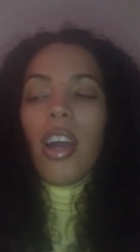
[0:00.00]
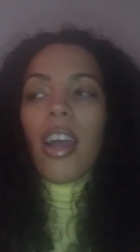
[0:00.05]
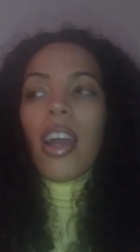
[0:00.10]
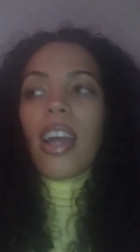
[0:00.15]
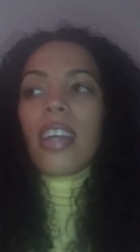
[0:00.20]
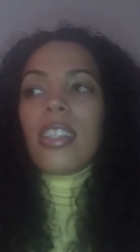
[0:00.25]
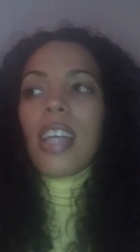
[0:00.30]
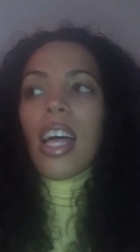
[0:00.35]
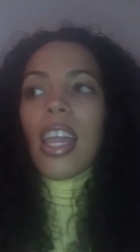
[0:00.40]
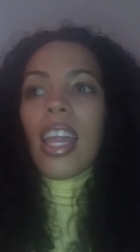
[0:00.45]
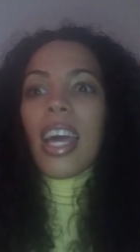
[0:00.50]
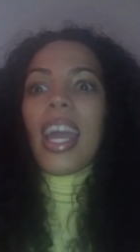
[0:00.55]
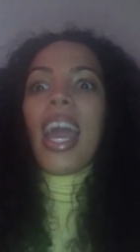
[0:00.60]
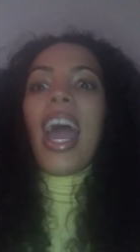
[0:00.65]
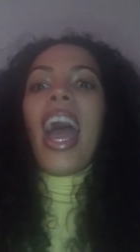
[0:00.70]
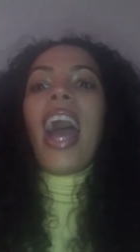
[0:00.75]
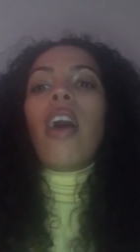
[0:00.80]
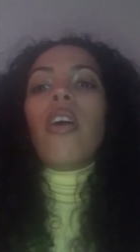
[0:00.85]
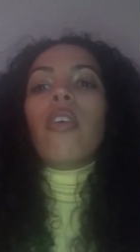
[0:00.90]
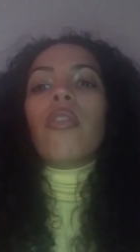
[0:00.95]
It's not like
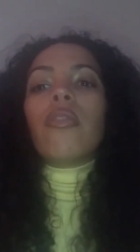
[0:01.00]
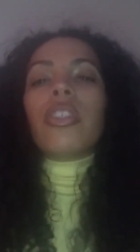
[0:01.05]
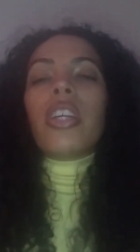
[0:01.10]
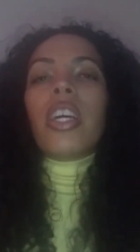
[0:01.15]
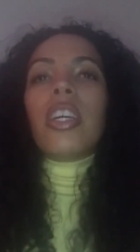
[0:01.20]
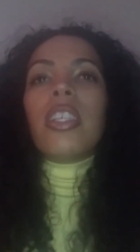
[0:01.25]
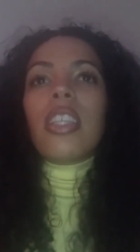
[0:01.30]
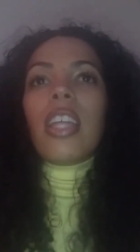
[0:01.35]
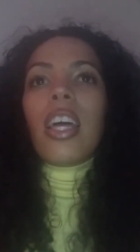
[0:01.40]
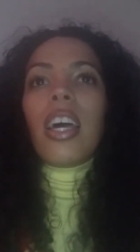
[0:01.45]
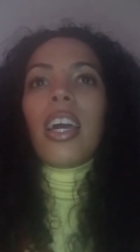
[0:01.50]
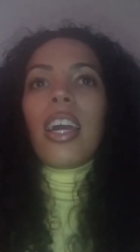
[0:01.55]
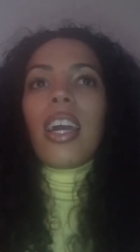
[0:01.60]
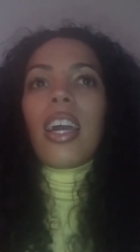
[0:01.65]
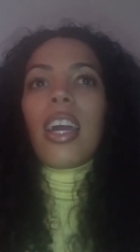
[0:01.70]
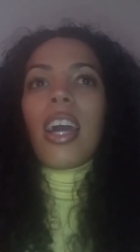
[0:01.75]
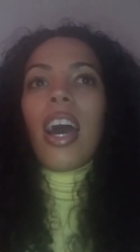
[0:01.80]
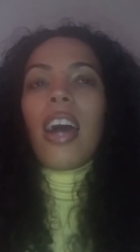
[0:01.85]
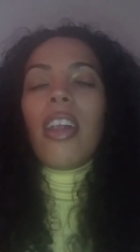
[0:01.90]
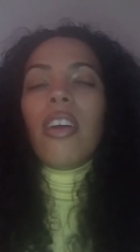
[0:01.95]
ouch. It's
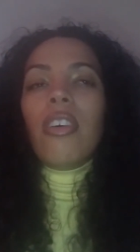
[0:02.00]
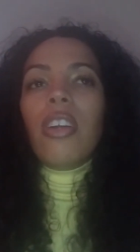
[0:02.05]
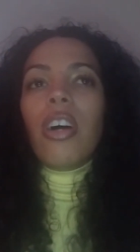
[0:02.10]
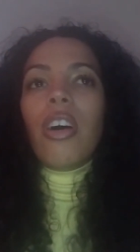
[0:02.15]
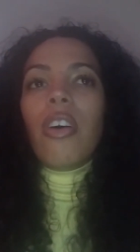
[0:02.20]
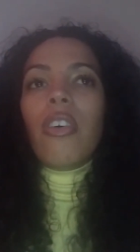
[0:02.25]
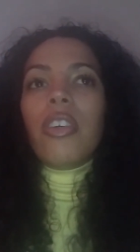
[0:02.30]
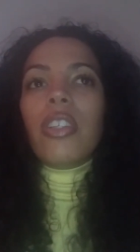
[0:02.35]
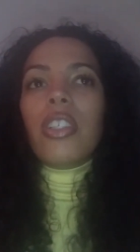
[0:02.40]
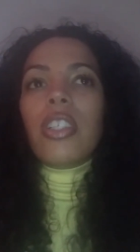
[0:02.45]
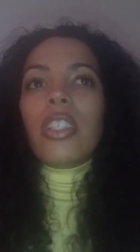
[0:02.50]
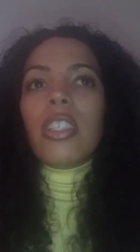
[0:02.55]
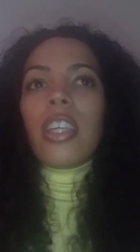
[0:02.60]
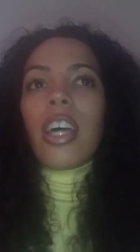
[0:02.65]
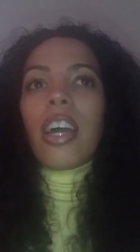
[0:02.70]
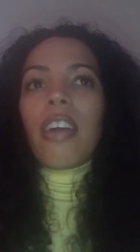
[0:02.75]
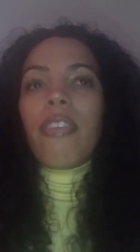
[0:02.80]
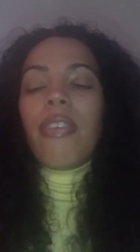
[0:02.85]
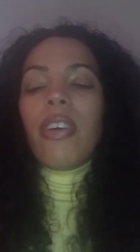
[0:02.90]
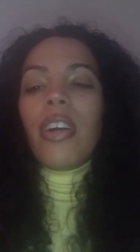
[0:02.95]
like, I don't know, it just
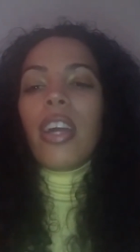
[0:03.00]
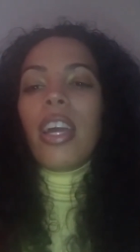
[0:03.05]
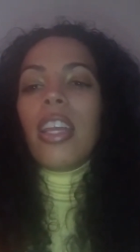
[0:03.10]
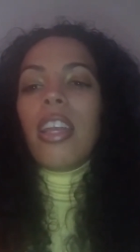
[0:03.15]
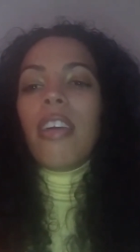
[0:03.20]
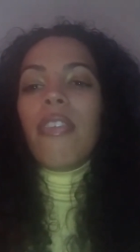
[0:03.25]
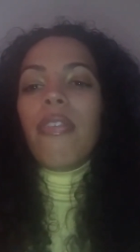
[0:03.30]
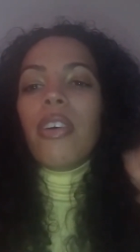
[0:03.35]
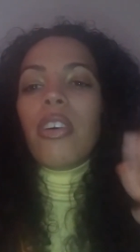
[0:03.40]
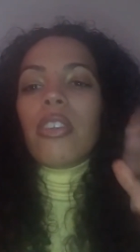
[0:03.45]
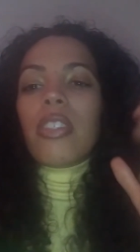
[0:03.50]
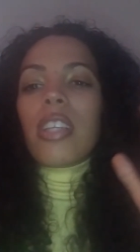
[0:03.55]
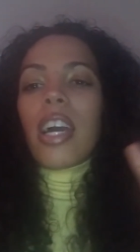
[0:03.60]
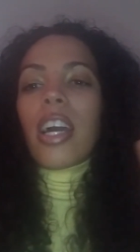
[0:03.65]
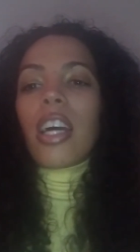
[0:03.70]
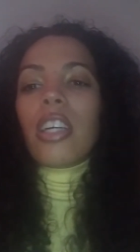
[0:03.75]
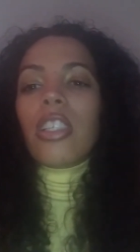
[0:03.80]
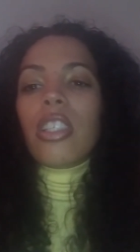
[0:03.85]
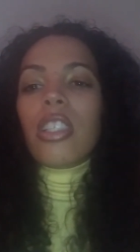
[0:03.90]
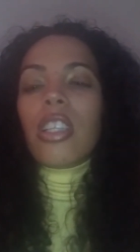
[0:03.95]
like and it feels
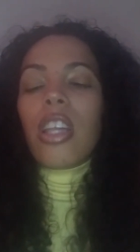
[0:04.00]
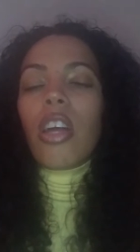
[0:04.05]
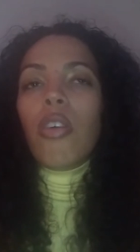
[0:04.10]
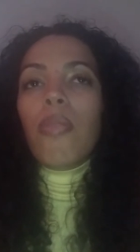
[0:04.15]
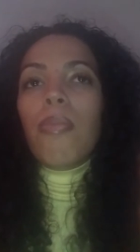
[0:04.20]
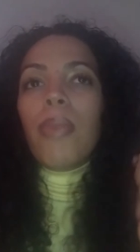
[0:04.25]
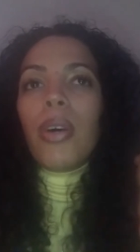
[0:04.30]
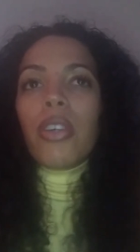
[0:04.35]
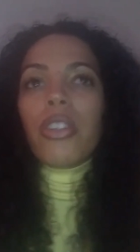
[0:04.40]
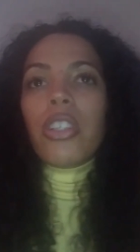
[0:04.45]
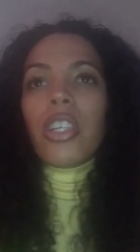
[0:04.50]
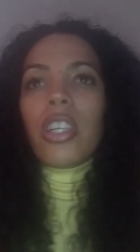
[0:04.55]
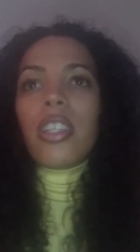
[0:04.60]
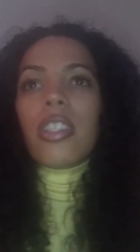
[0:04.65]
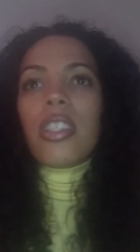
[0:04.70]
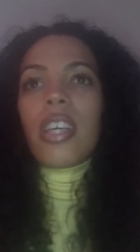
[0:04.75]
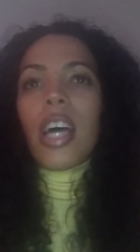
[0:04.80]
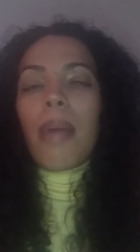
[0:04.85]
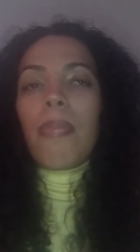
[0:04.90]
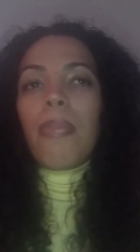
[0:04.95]
like a slow motion
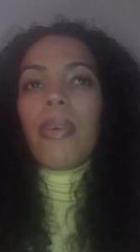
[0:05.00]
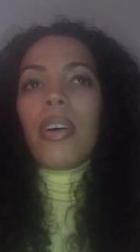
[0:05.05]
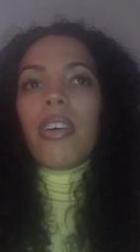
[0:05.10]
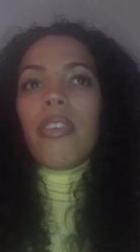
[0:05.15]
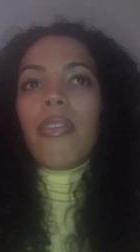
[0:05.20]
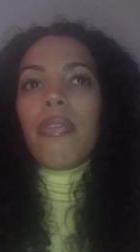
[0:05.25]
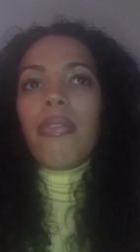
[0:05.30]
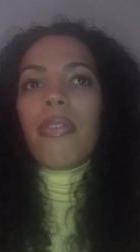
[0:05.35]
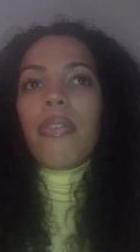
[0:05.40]
type of,